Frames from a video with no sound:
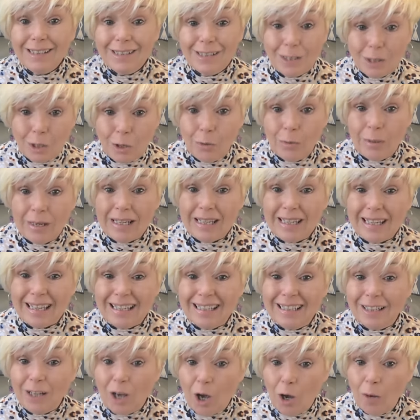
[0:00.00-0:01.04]
sewing
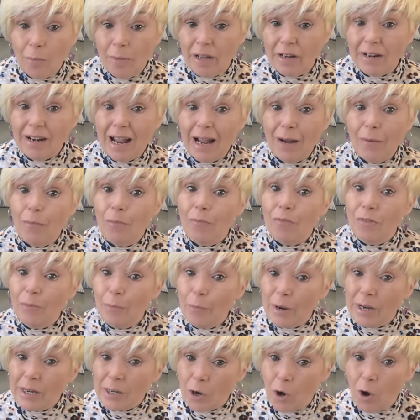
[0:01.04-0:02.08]
in common, and
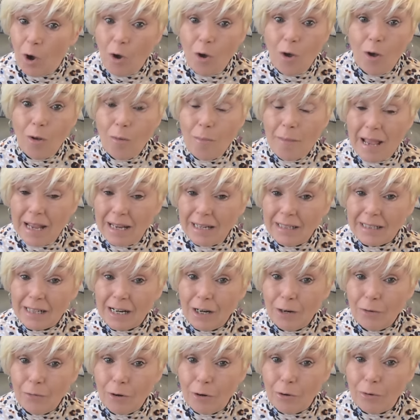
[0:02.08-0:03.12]
we'd all made
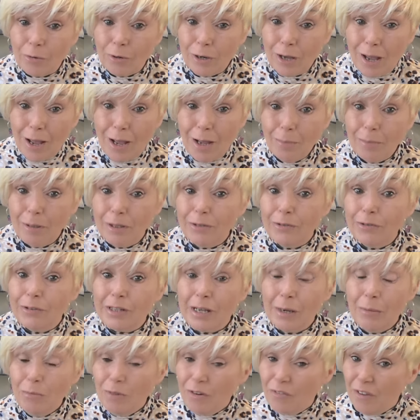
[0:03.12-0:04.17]
our own garments
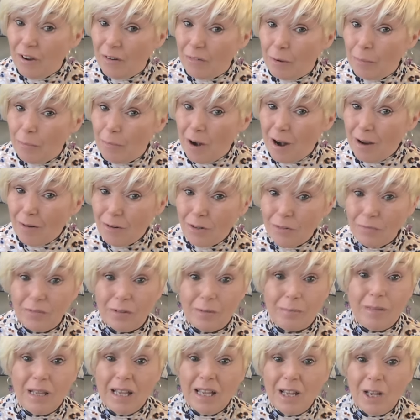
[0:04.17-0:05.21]
and were very proud of
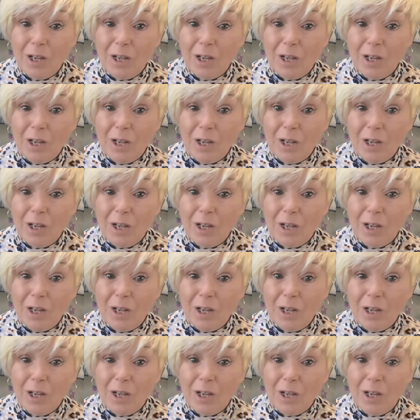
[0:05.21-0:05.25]
them.